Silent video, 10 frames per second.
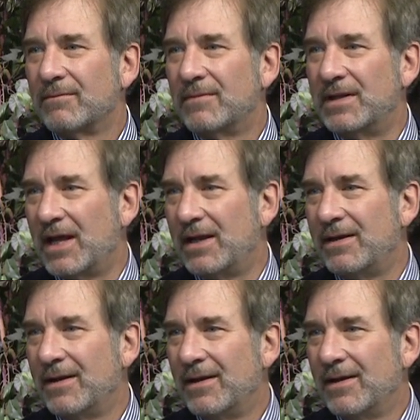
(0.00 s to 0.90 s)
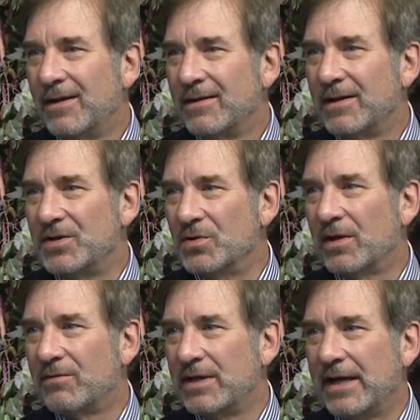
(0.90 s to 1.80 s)
And then, then you'll
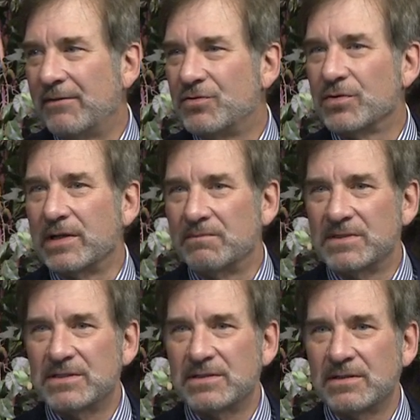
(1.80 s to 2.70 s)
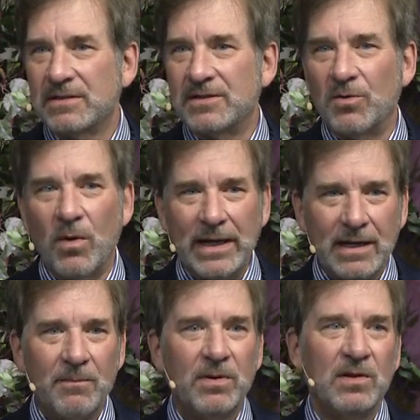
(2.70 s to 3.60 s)
have a night of dreams, and you'll wake
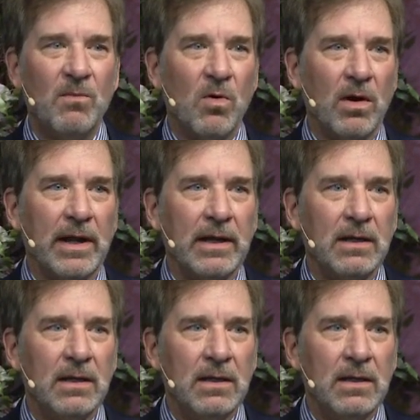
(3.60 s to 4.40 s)
up in the morning,